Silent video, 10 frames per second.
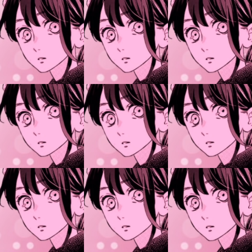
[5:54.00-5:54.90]

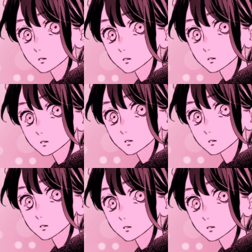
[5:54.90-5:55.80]
(no one is talking)